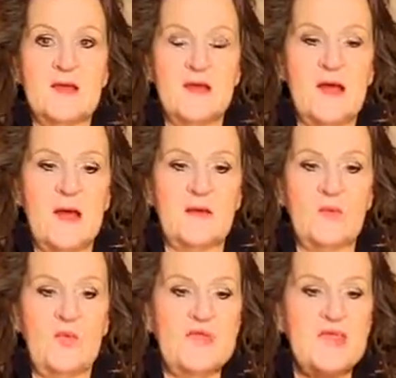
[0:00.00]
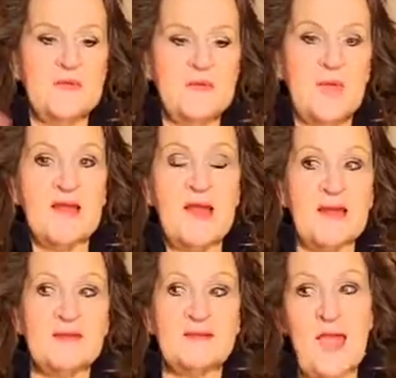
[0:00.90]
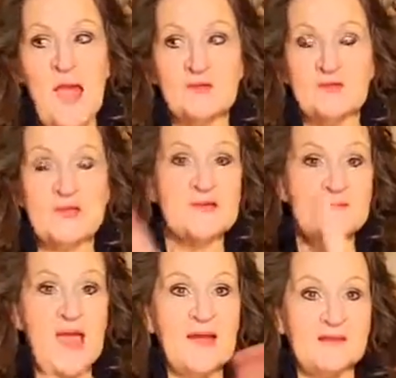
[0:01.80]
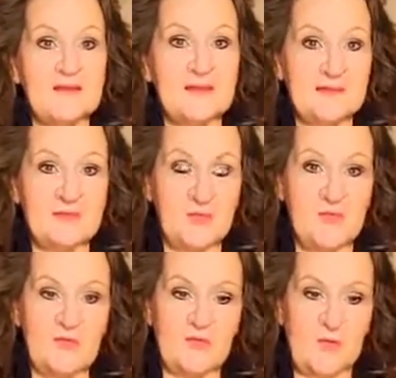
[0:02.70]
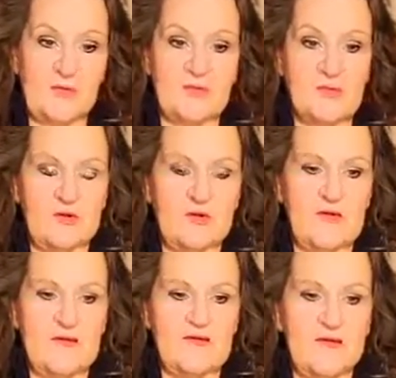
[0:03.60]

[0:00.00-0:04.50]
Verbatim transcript: uh, we keep in mind and is actually impacting us as we move forward throughout our life.